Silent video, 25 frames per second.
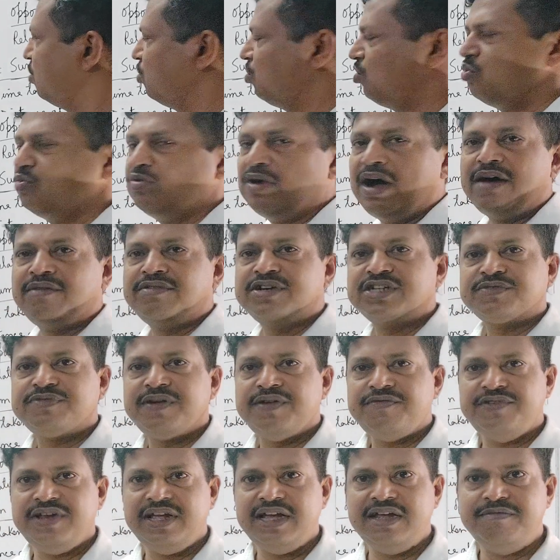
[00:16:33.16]
2 hours
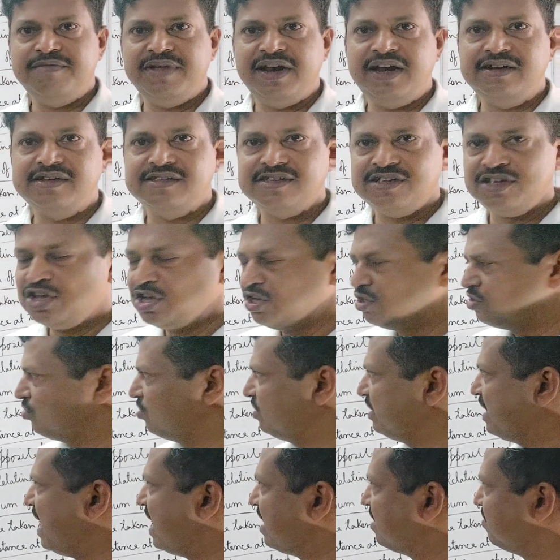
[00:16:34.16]
15 minutes. So
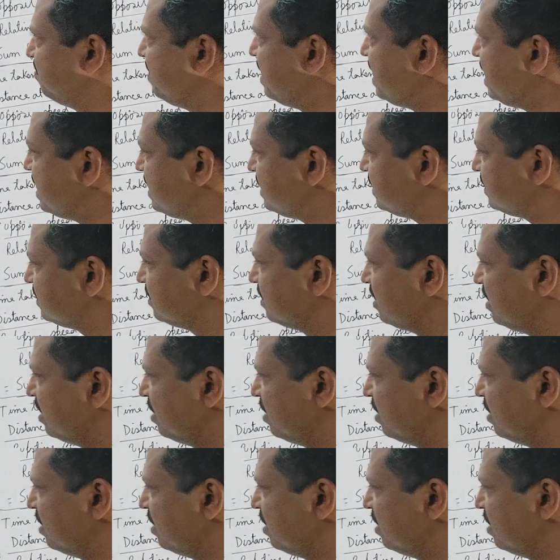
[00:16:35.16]
that means